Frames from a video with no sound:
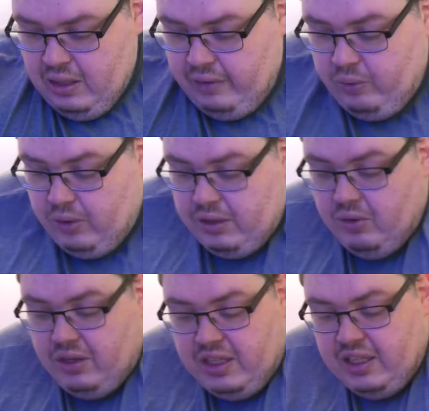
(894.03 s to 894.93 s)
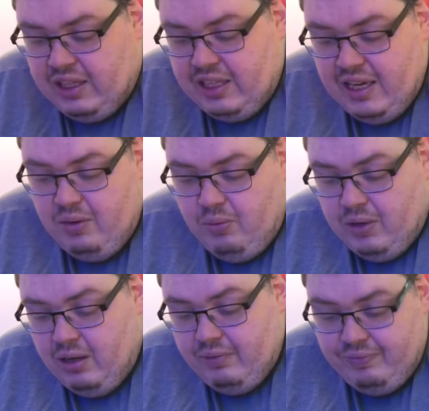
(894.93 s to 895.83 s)
if you want to know anything like that,
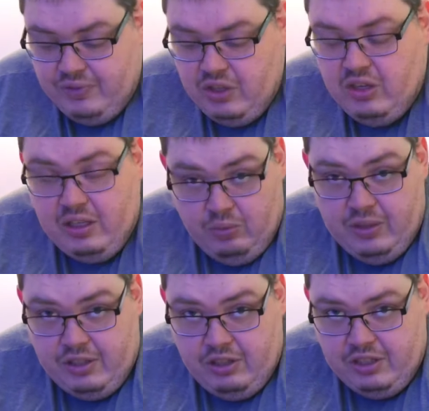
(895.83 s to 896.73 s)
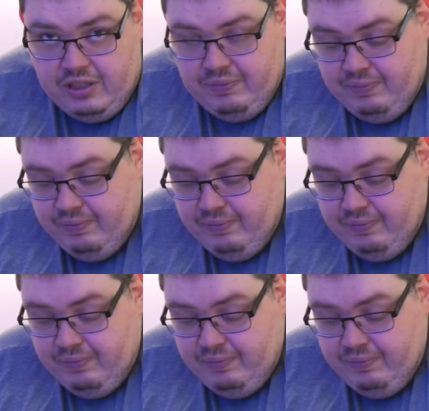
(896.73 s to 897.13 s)
well, you can research it.